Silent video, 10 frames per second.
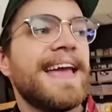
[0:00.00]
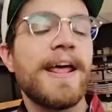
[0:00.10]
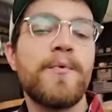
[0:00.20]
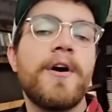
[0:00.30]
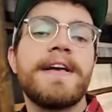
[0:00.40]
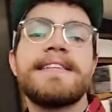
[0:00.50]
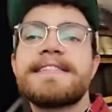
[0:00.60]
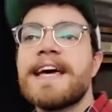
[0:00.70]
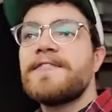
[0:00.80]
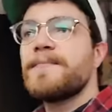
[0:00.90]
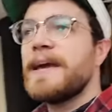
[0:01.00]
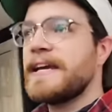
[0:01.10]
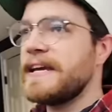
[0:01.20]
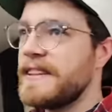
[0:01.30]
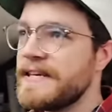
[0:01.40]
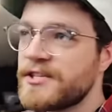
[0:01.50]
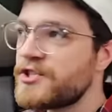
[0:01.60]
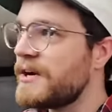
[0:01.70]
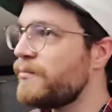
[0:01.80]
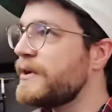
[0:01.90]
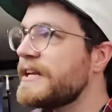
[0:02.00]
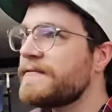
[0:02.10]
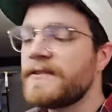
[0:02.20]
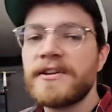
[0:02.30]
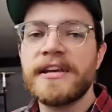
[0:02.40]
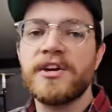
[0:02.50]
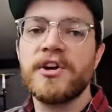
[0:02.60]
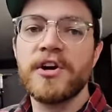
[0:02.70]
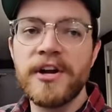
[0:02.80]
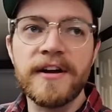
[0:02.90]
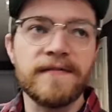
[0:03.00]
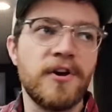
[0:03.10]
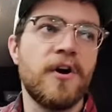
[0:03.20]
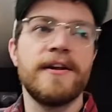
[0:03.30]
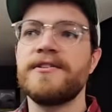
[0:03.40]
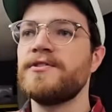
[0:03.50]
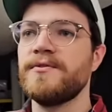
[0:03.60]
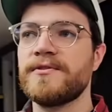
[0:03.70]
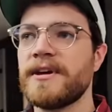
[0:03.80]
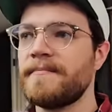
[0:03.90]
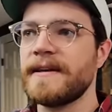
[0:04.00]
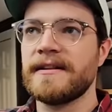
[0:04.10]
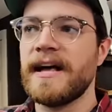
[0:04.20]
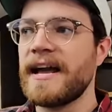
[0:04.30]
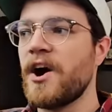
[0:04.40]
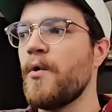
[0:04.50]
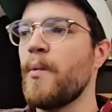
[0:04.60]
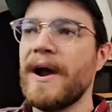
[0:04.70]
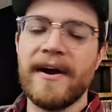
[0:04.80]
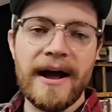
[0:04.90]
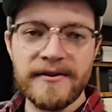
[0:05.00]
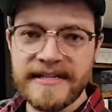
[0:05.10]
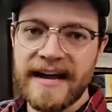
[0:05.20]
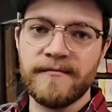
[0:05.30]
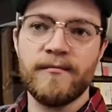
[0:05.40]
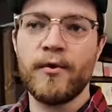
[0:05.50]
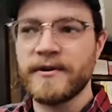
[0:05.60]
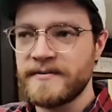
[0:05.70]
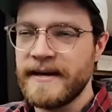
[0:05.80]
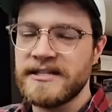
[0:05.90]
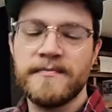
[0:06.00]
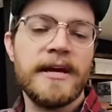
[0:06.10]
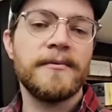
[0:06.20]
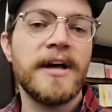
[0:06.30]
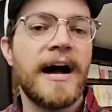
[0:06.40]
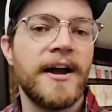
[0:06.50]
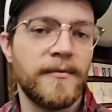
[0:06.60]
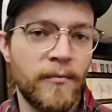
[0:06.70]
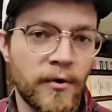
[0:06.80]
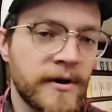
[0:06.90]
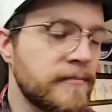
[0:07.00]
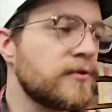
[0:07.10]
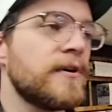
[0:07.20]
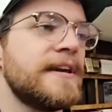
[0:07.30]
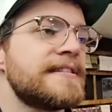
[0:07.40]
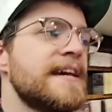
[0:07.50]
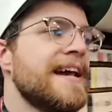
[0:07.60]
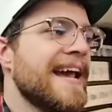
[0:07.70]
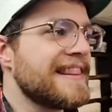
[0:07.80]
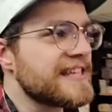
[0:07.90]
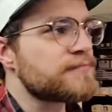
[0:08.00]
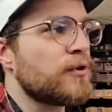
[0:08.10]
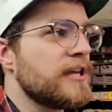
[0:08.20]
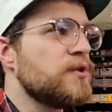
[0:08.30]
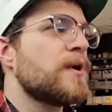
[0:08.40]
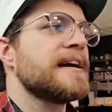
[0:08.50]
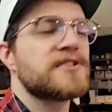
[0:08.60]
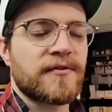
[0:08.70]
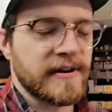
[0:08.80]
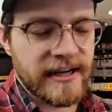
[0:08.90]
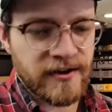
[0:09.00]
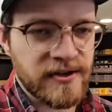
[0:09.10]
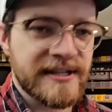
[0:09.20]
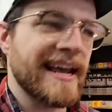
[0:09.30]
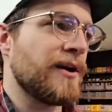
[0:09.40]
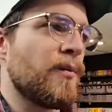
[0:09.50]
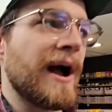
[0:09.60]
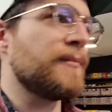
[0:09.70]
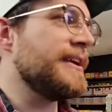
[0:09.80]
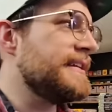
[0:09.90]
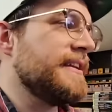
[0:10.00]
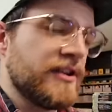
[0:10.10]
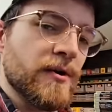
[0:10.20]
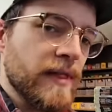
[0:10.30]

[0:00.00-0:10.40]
And while instead of making this jump, we definitely could have gone to something like a warehouse to have more space and be able to hire more employees, at this point you guys already understand why we didn't go